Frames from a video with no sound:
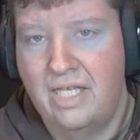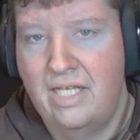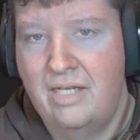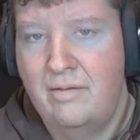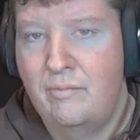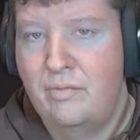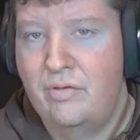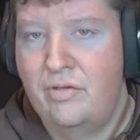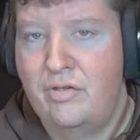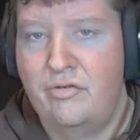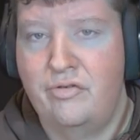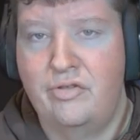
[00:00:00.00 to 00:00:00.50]

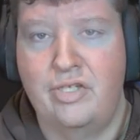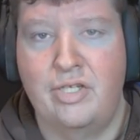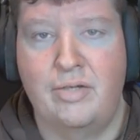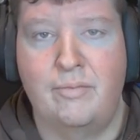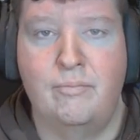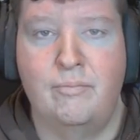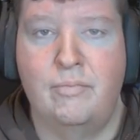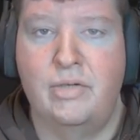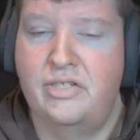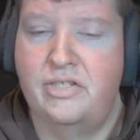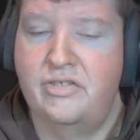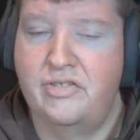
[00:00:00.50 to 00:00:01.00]
but those come
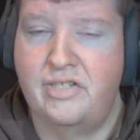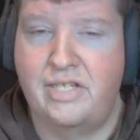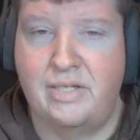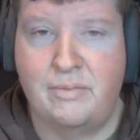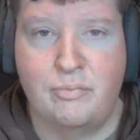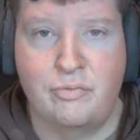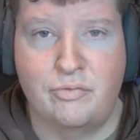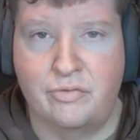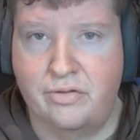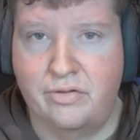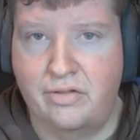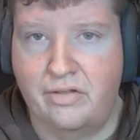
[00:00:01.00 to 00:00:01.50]
much
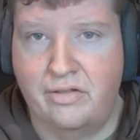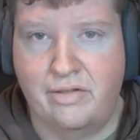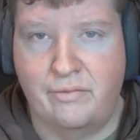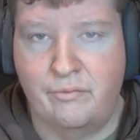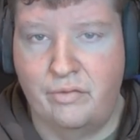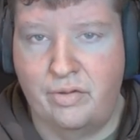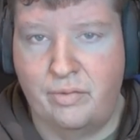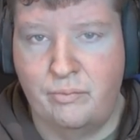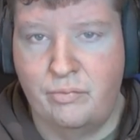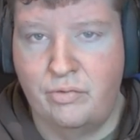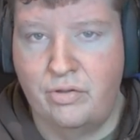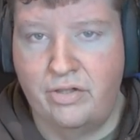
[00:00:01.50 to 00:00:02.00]
deeper in the
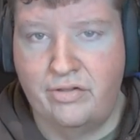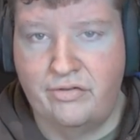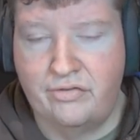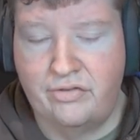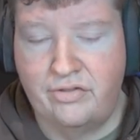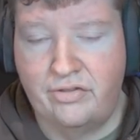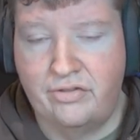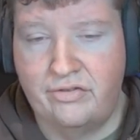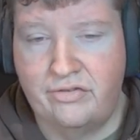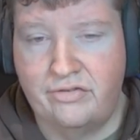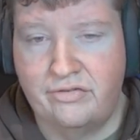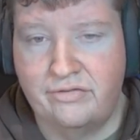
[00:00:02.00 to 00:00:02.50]
leveling process.